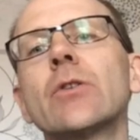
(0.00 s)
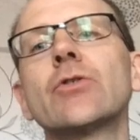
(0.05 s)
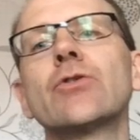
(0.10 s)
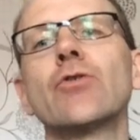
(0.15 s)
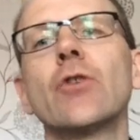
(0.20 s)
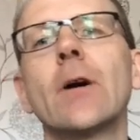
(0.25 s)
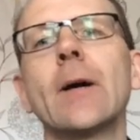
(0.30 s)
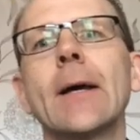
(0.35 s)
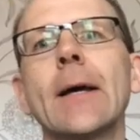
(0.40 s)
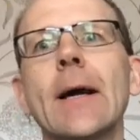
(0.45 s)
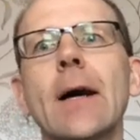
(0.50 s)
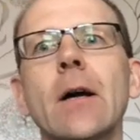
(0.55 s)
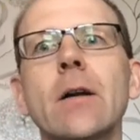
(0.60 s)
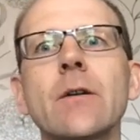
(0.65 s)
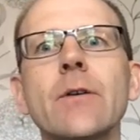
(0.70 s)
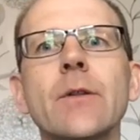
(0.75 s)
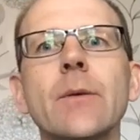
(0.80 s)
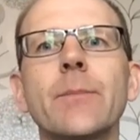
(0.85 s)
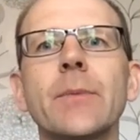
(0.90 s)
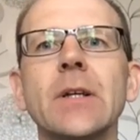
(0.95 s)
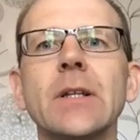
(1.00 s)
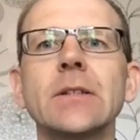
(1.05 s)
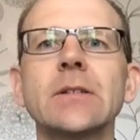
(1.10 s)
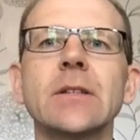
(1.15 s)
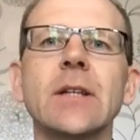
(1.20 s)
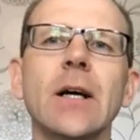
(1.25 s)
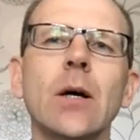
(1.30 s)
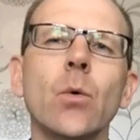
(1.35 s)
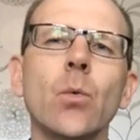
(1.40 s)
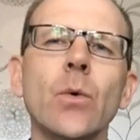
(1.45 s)
to try another piece
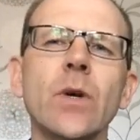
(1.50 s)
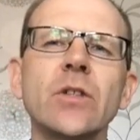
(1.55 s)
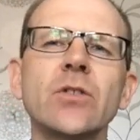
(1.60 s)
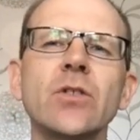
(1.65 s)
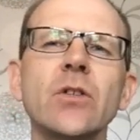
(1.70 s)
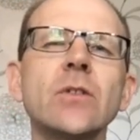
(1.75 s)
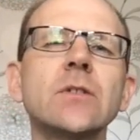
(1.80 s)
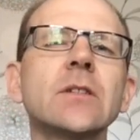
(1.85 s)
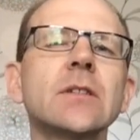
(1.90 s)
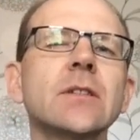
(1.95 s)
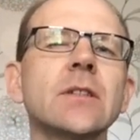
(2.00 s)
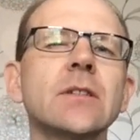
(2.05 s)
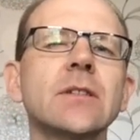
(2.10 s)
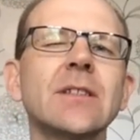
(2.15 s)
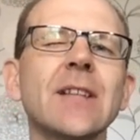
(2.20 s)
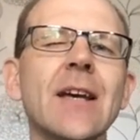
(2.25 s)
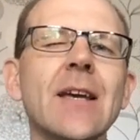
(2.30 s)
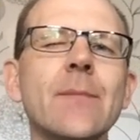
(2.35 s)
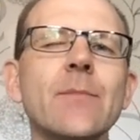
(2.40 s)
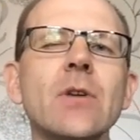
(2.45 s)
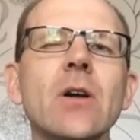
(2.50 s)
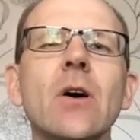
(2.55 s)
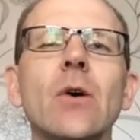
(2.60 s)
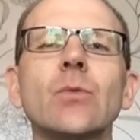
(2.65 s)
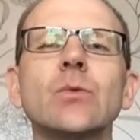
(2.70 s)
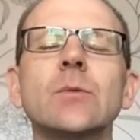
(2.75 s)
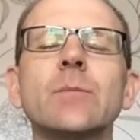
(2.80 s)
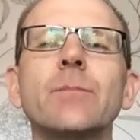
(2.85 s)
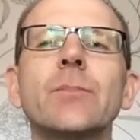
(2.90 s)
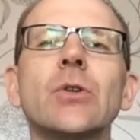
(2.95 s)
now which uses the same
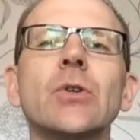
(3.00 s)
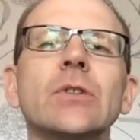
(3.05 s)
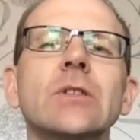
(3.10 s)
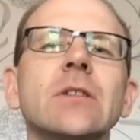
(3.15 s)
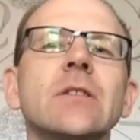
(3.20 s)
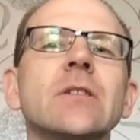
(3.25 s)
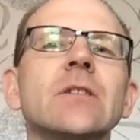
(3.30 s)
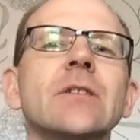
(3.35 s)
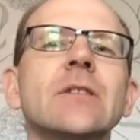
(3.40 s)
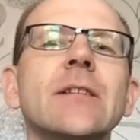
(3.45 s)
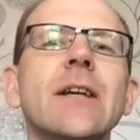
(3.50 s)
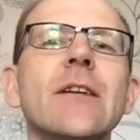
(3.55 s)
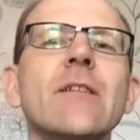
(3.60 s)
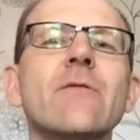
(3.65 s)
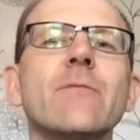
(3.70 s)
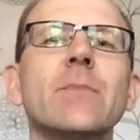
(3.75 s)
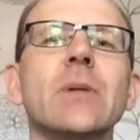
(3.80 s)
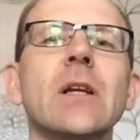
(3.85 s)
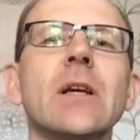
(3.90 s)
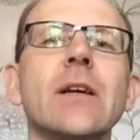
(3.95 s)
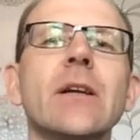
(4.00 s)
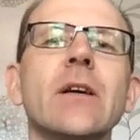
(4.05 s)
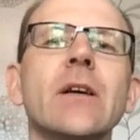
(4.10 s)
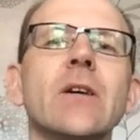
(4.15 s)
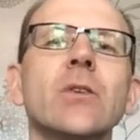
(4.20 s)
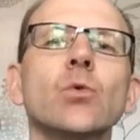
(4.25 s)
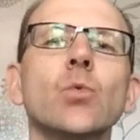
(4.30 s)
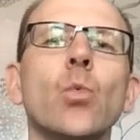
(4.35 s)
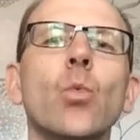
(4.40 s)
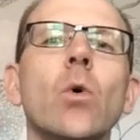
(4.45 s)
note, but instead of playing it
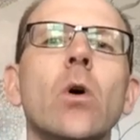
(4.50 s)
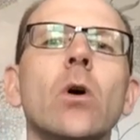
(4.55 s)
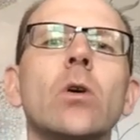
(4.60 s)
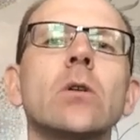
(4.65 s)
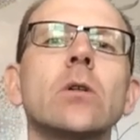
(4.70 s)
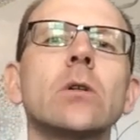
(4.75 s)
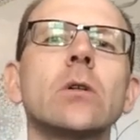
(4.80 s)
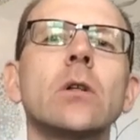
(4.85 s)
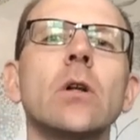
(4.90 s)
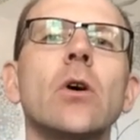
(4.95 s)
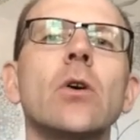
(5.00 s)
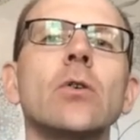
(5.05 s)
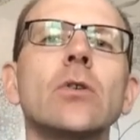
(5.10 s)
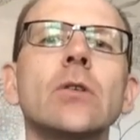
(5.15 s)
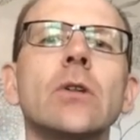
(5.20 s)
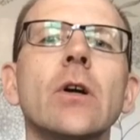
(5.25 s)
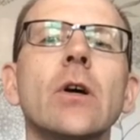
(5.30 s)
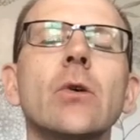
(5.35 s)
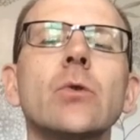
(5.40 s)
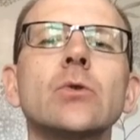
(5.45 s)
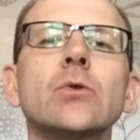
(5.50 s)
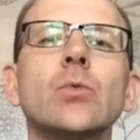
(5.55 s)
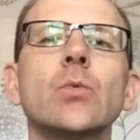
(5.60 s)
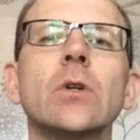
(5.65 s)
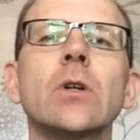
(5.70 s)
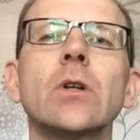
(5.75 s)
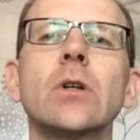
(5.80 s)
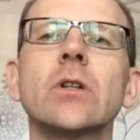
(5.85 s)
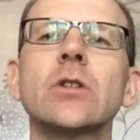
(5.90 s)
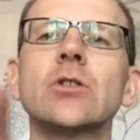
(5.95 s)
as one long note,
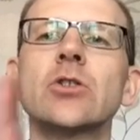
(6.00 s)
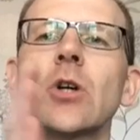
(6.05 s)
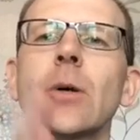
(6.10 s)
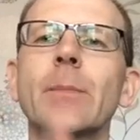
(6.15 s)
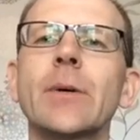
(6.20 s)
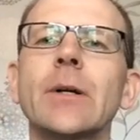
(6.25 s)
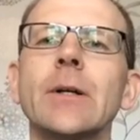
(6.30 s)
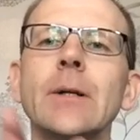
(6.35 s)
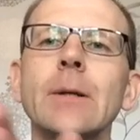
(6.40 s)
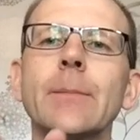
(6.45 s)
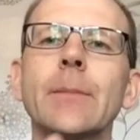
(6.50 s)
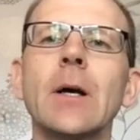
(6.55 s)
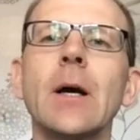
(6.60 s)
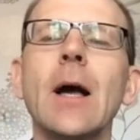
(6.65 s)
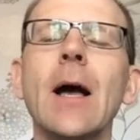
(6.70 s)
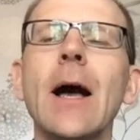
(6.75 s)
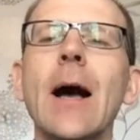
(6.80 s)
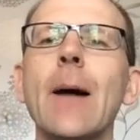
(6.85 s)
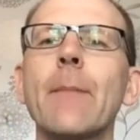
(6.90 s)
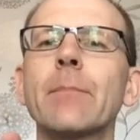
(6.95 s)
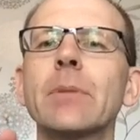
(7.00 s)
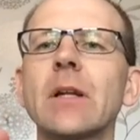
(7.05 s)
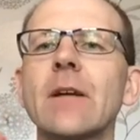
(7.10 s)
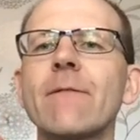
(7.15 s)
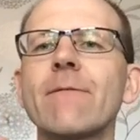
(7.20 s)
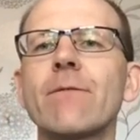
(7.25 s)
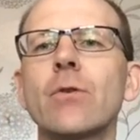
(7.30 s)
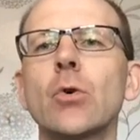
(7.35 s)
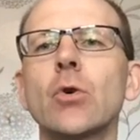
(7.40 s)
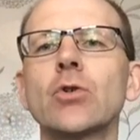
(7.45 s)
we're going to chop it up and play
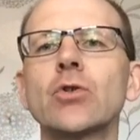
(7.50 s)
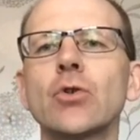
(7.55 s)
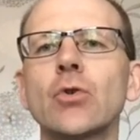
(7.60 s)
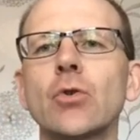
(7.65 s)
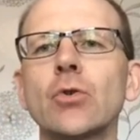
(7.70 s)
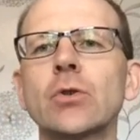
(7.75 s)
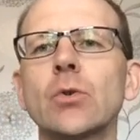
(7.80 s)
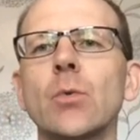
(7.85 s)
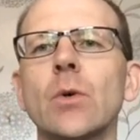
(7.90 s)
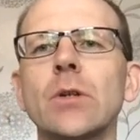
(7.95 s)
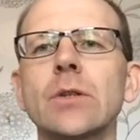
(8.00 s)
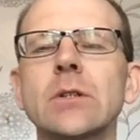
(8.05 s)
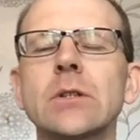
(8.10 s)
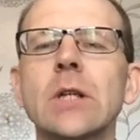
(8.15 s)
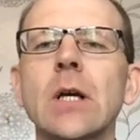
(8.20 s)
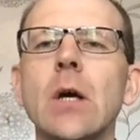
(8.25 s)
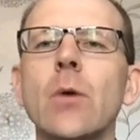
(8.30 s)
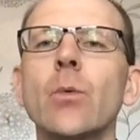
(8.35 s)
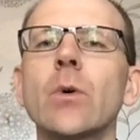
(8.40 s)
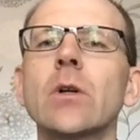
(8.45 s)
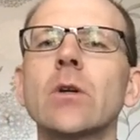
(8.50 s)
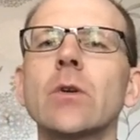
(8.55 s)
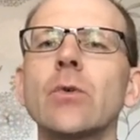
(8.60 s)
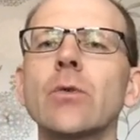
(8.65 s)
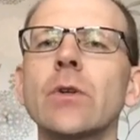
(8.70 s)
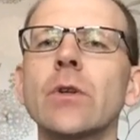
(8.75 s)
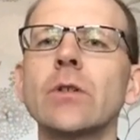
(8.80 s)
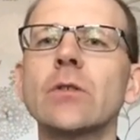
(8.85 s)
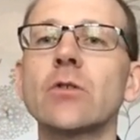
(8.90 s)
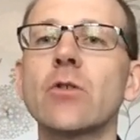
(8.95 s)
4 shorter ones. We call
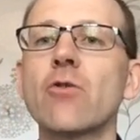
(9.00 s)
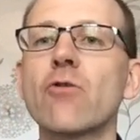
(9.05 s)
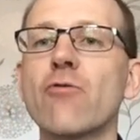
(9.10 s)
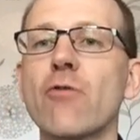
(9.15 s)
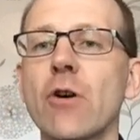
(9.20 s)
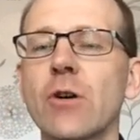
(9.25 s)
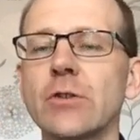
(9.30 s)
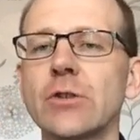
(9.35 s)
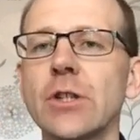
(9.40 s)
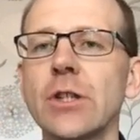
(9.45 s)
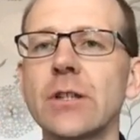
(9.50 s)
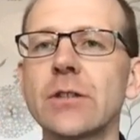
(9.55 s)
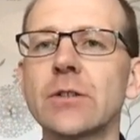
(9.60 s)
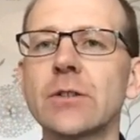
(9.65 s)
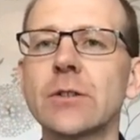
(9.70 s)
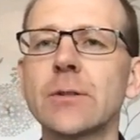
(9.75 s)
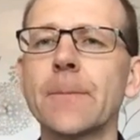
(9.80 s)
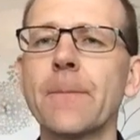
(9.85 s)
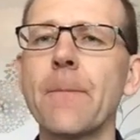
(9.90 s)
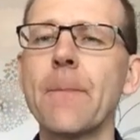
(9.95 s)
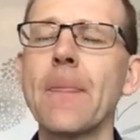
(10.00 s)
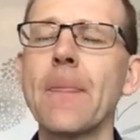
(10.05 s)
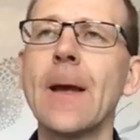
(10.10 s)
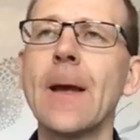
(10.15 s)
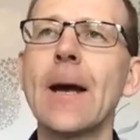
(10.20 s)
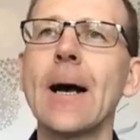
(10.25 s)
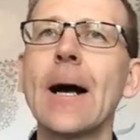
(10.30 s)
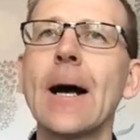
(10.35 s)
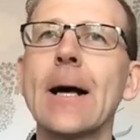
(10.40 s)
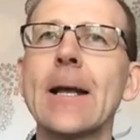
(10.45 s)
these crotchets.
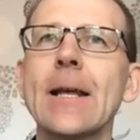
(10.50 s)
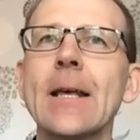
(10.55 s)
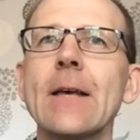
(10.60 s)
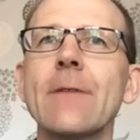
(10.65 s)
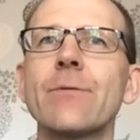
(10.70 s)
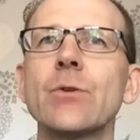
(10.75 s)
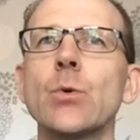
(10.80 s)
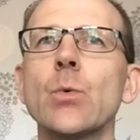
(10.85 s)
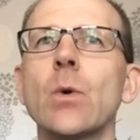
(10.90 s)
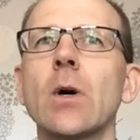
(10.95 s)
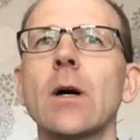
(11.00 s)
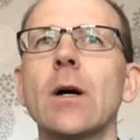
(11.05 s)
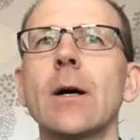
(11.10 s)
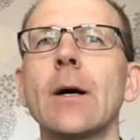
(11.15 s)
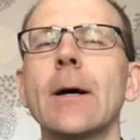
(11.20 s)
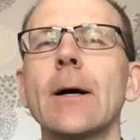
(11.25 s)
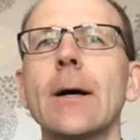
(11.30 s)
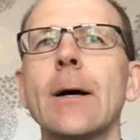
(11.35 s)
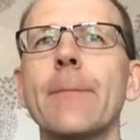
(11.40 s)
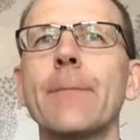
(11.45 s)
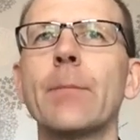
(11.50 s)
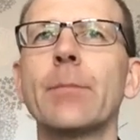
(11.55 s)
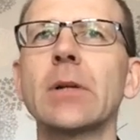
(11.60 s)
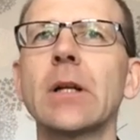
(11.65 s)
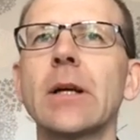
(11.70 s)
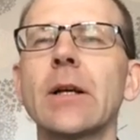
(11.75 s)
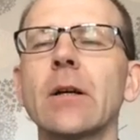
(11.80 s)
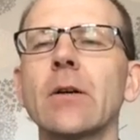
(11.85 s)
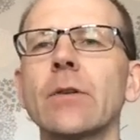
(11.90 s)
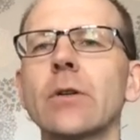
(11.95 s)
And if you are
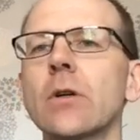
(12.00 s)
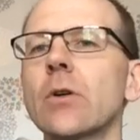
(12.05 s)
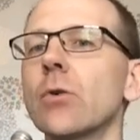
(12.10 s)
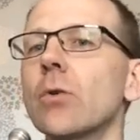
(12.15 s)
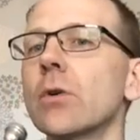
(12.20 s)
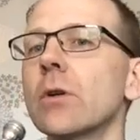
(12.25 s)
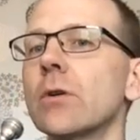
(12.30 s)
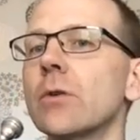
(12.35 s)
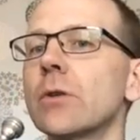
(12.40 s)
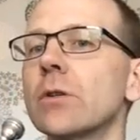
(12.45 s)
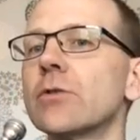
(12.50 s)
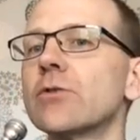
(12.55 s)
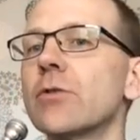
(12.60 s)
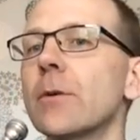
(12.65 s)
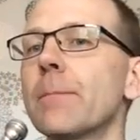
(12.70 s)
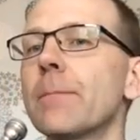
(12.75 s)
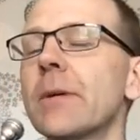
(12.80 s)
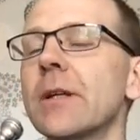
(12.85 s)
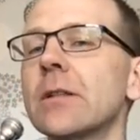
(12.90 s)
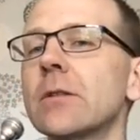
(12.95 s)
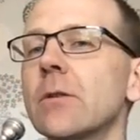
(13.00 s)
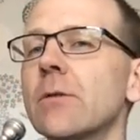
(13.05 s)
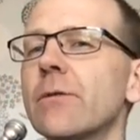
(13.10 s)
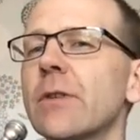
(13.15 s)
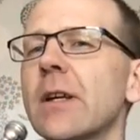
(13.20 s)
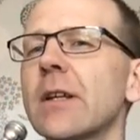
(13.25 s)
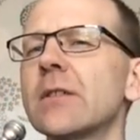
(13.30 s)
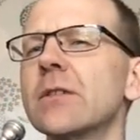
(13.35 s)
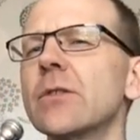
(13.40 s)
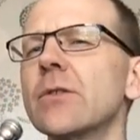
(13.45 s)
playing on the cornet or the trumpet, don't
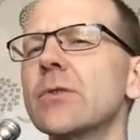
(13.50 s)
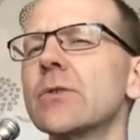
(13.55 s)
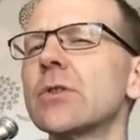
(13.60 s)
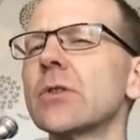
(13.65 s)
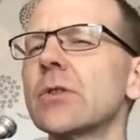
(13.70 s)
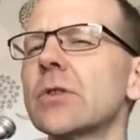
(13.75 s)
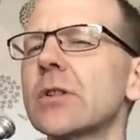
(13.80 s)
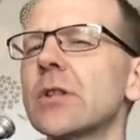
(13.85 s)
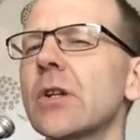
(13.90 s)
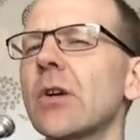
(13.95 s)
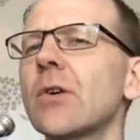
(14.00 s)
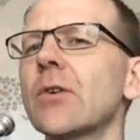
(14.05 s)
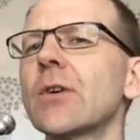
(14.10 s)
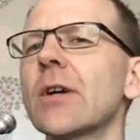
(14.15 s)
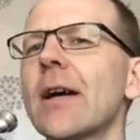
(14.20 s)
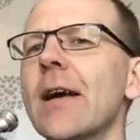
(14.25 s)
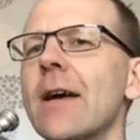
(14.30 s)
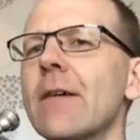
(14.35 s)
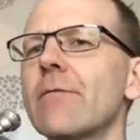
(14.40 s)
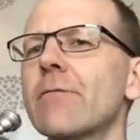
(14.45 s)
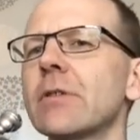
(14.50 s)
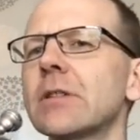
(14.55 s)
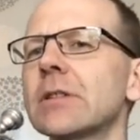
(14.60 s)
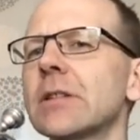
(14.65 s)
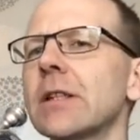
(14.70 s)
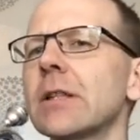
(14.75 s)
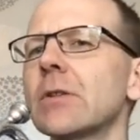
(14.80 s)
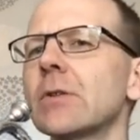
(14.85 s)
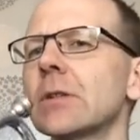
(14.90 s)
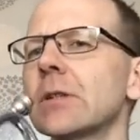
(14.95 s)
forget to use your tongue every
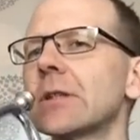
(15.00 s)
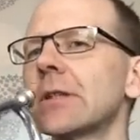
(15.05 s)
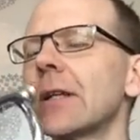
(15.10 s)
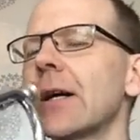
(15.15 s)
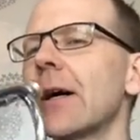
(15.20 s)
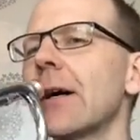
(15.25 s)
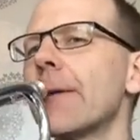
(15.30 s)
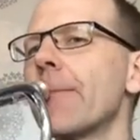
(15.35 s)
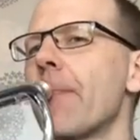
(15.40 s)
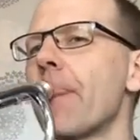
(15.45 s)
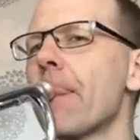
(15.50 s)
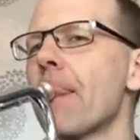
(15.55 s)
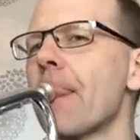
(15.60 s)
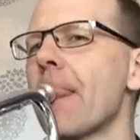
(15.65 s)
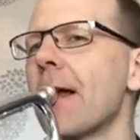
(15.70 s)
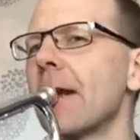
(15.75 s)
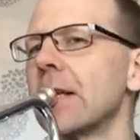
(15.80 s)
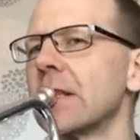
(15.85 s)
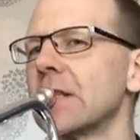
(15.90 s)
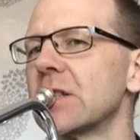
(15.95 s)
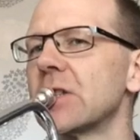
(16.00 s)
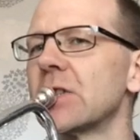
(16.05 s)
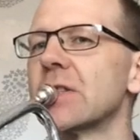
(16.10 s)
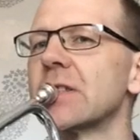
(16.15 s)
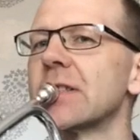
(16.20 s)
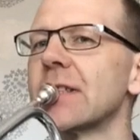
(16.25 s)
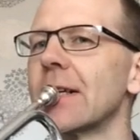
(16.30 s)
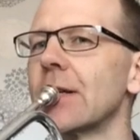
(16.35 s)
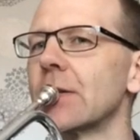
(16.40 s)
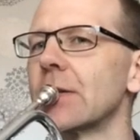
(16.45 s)
single time, and it
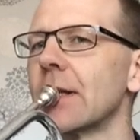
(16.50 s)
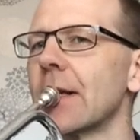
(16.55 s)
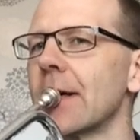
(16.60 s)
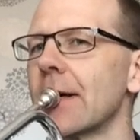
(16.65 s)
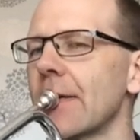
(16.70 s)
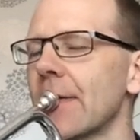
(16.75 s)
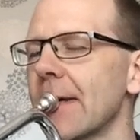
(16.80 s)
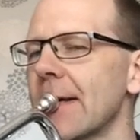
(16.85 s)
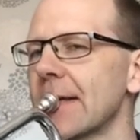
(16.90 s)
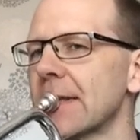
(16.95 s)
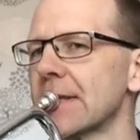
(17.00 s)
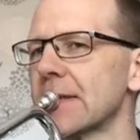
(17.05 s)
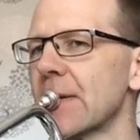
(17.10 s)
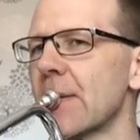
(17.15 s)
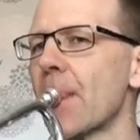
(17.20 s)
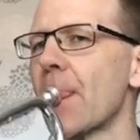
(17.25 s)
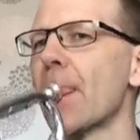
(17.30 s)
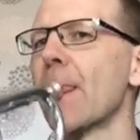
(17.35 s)
should sound like this.